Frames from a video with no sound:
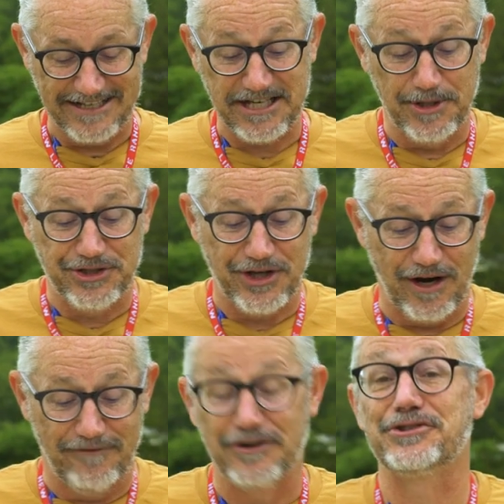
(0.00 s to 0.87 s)
And actually, I'm going to
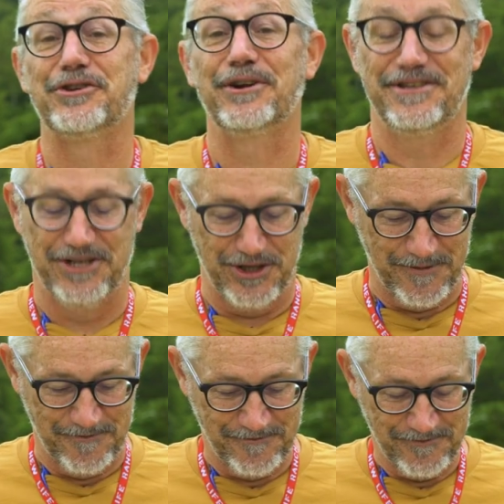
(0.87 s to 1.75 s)
start in verse
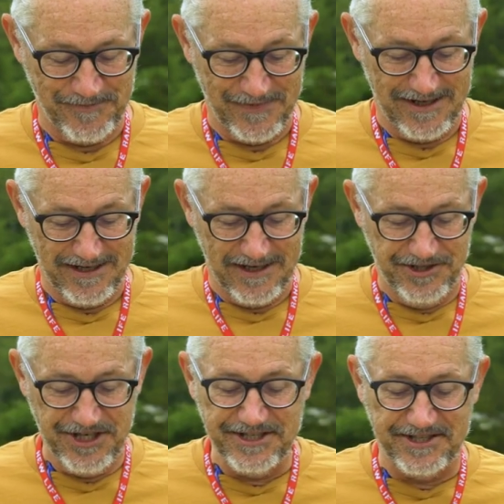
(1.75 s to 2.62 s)
32.
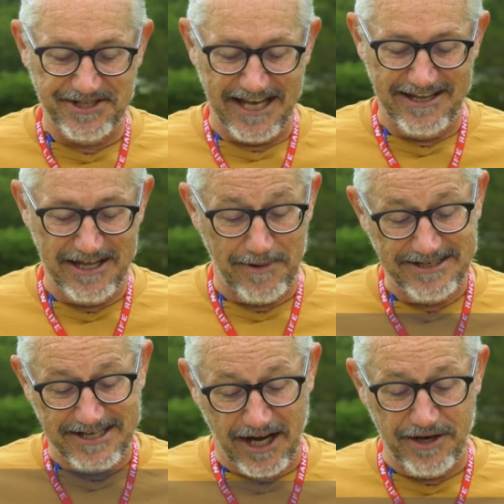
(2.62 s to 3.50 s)
Jesus said to them,
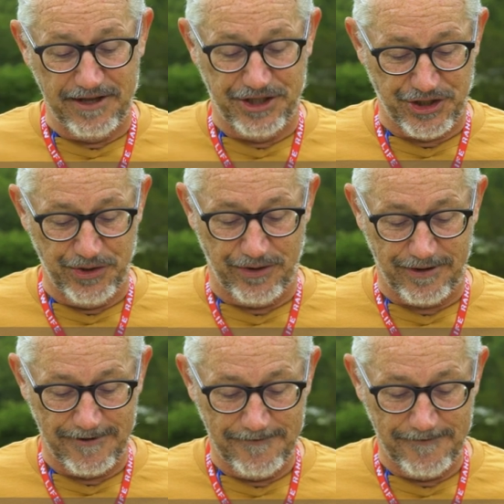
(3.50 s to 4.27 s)
I tell you the truth.